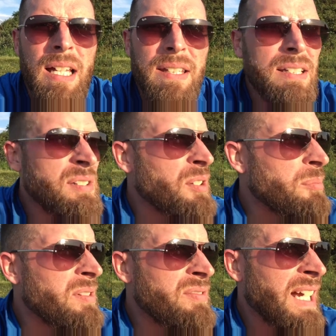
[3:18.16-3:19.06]
That stopped
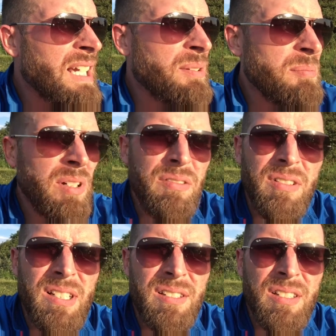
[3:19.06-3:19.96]
me valuing my
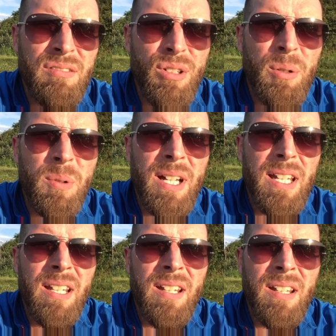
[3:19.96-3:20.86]
friends in the right way.